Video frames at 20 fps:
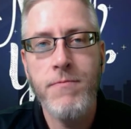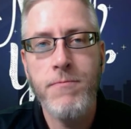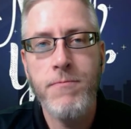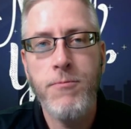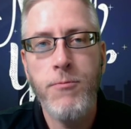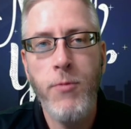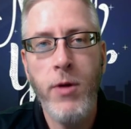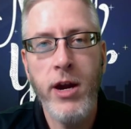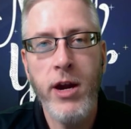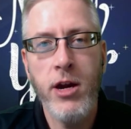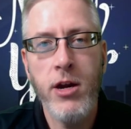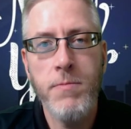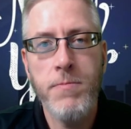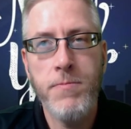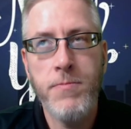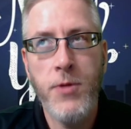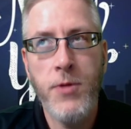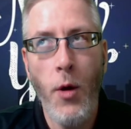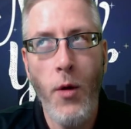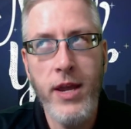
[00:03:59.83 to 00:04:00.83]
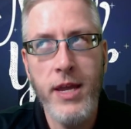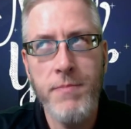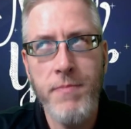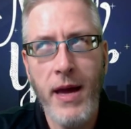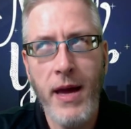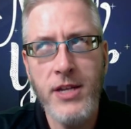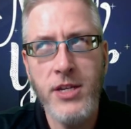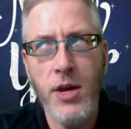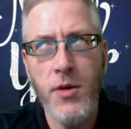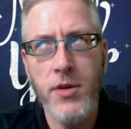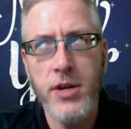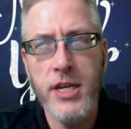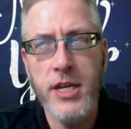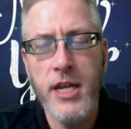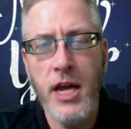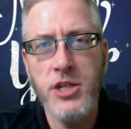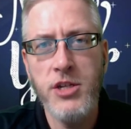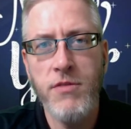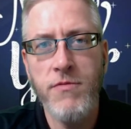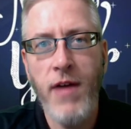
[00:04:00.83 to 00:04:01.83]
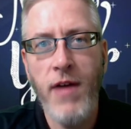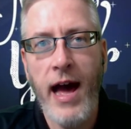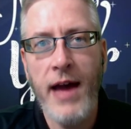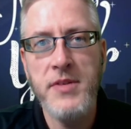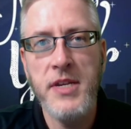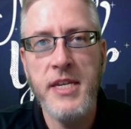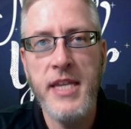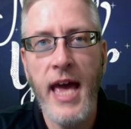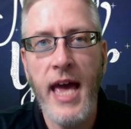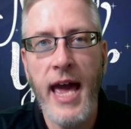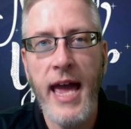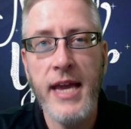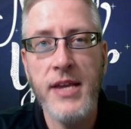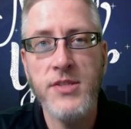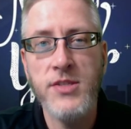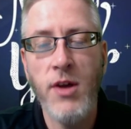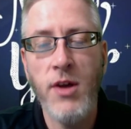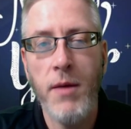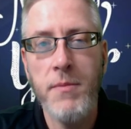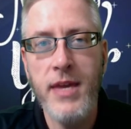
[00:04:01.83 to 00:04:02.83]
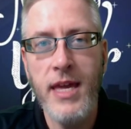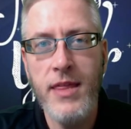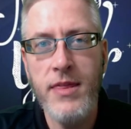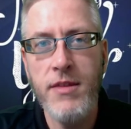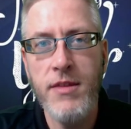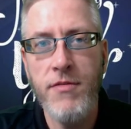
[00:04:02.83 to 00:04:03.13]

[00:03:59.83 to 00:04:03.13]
We're about to go into Dungeon 5 today, so I'm getting the